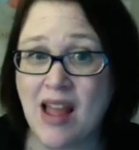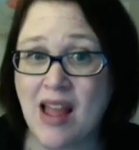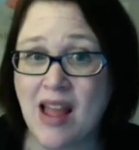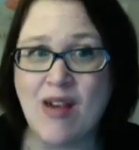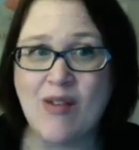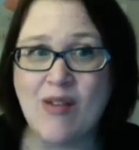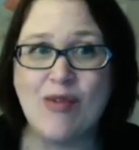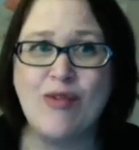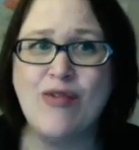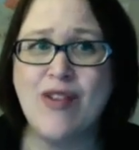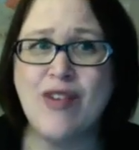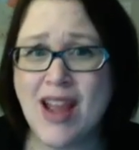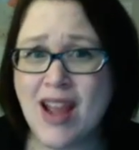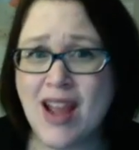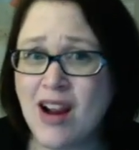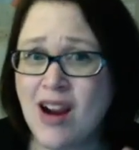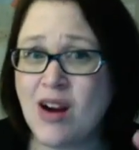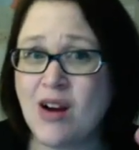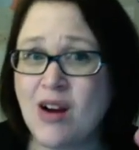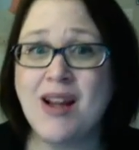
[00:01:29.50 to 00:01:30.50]

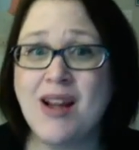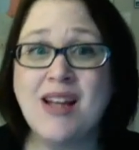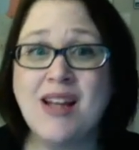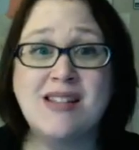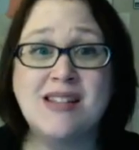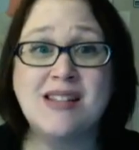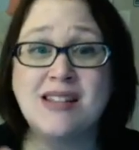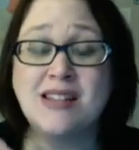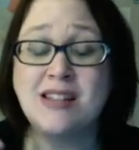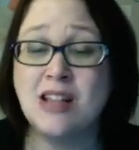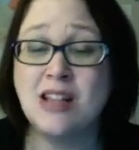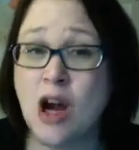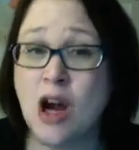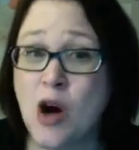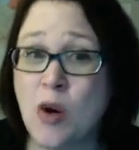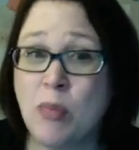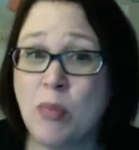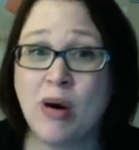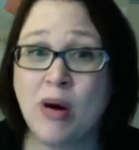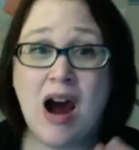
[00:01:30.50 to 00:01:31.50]
Very slow
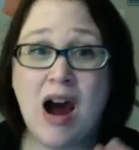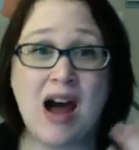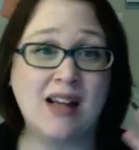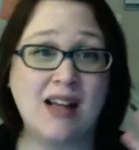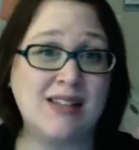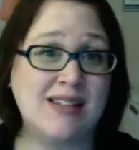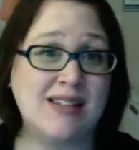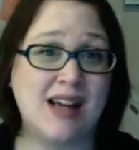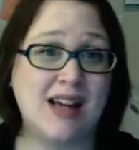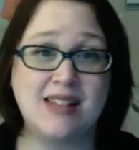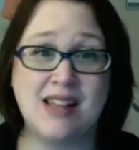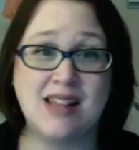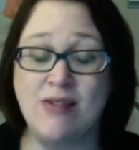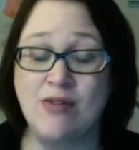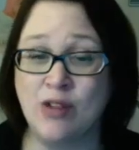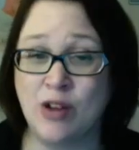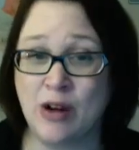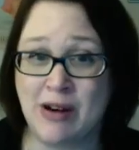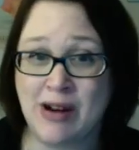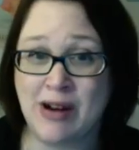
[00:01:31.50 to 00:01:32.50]
process of
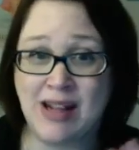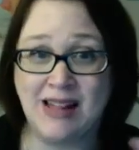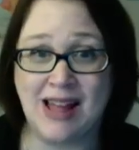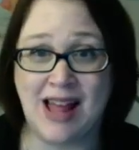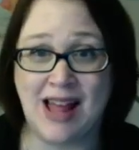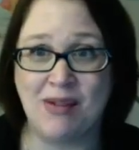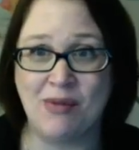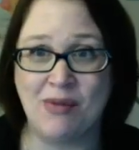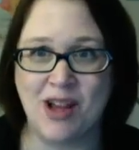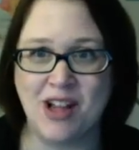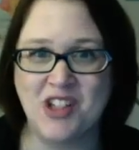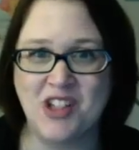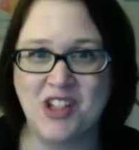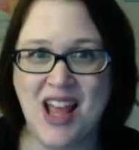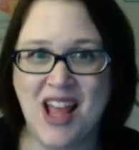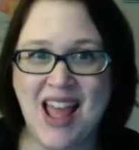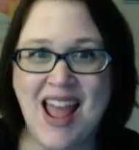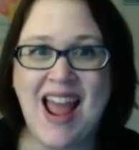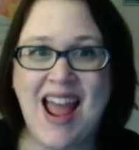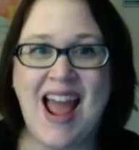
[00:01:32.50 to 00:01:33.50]
learning language.
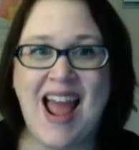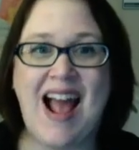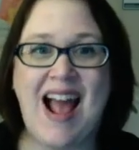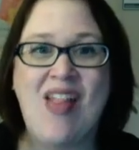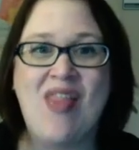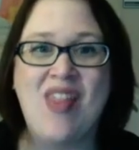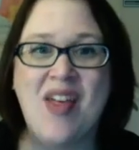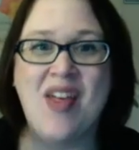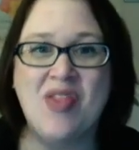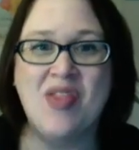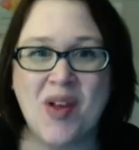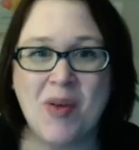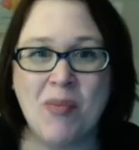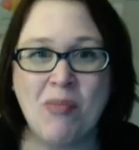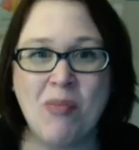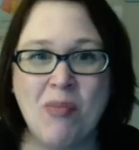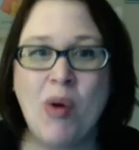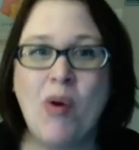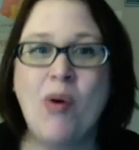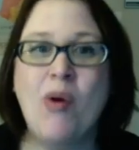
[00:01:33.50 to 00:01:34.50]
And then the
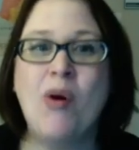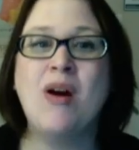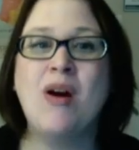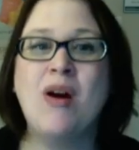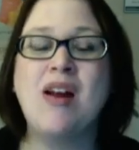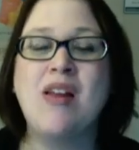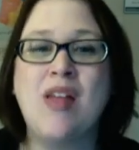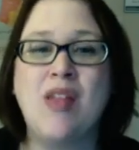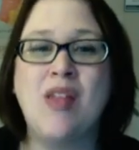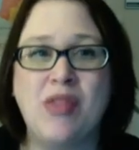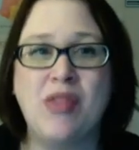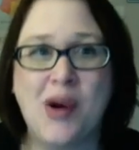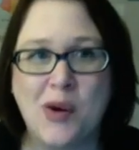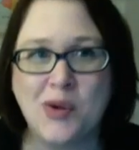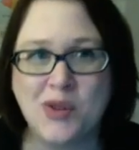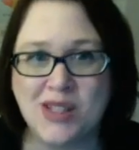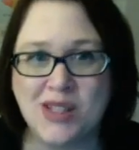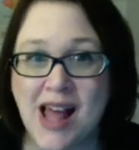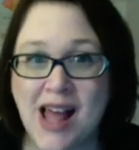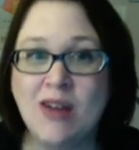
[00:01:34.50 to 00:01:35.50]
more that those
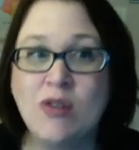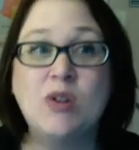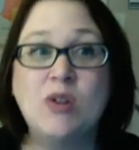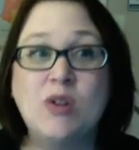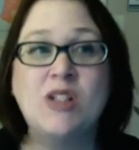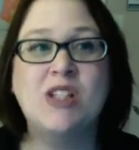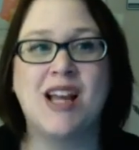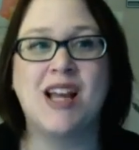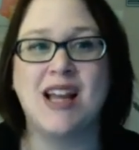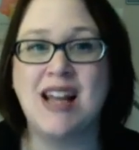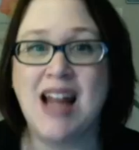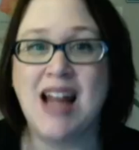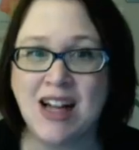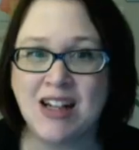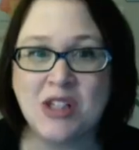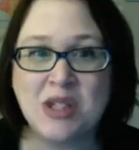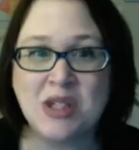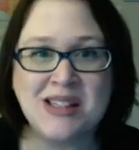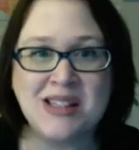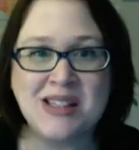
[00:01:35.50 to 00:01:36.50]
language
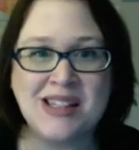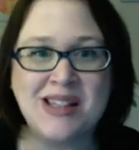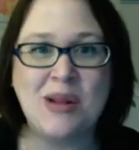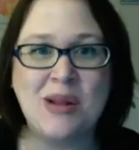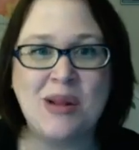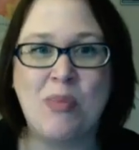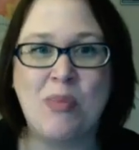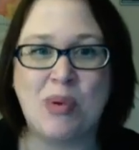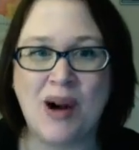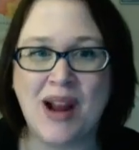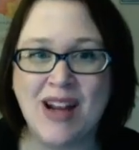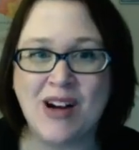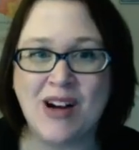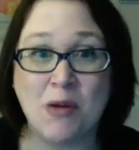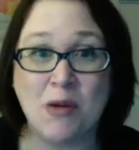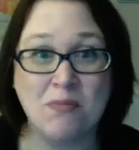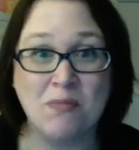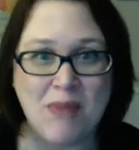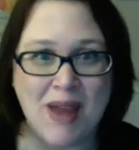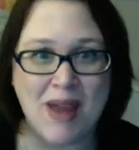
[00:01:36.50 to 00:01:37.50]
connections in the brain are
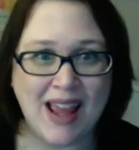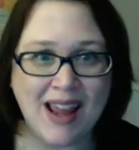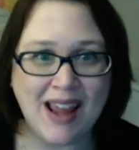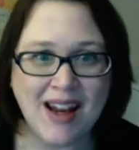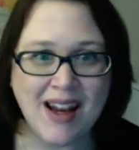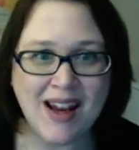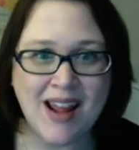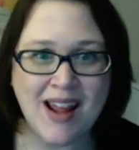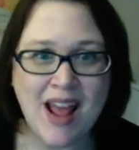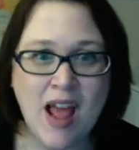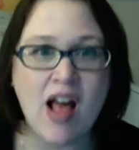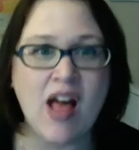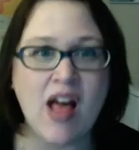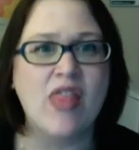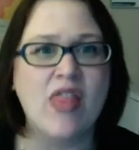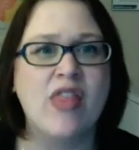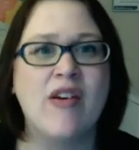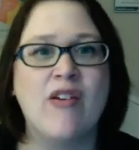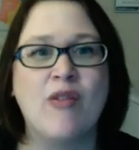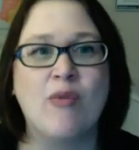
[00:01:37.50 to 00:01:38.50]
made,
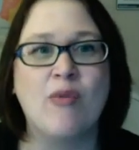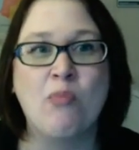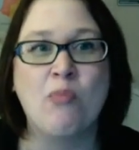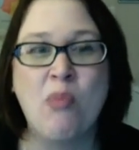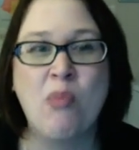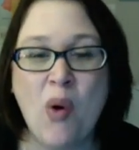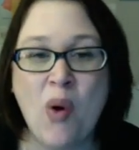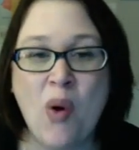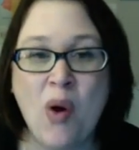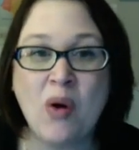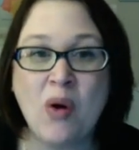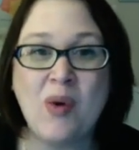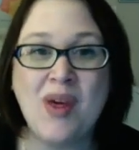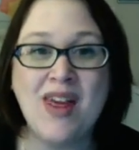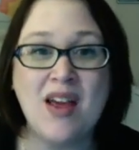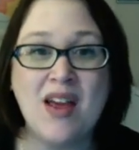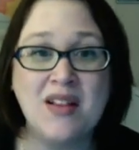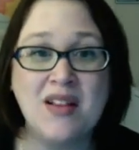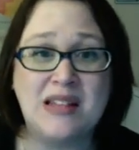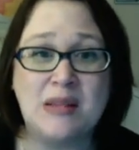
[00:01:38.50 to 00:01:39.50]
the more we
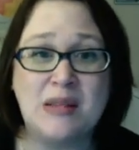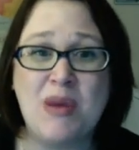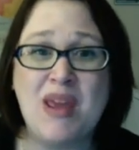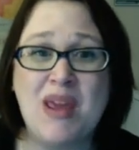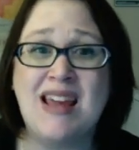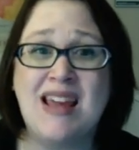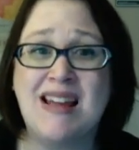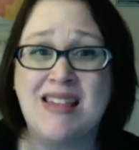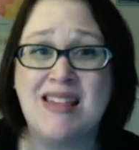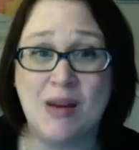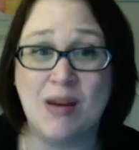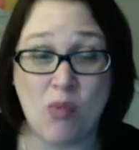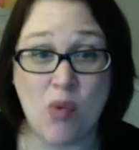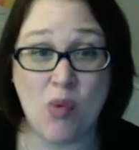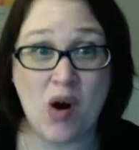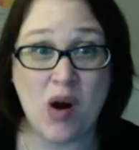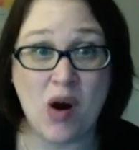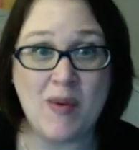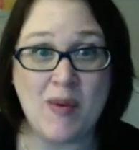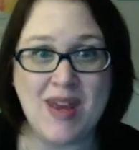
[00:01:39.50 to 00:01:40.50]
can speak and the
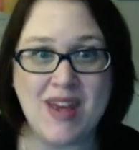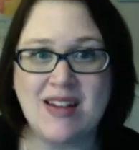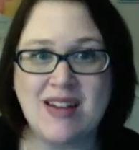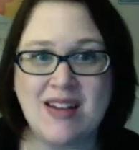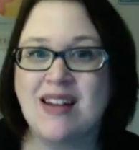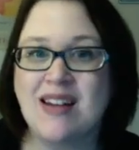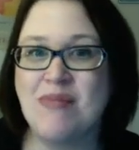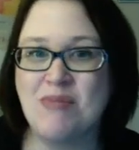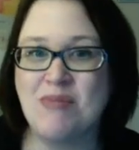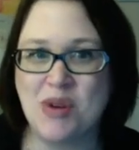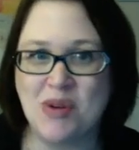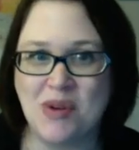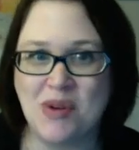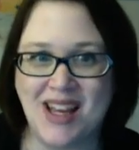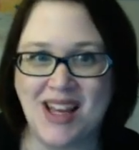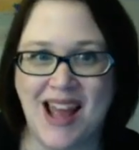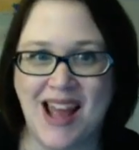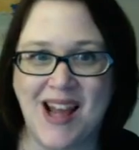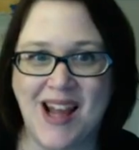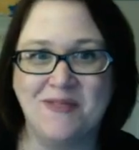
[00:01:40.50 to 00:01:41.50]
more we can
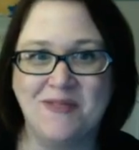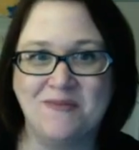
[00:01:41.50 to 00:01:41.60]
communicate.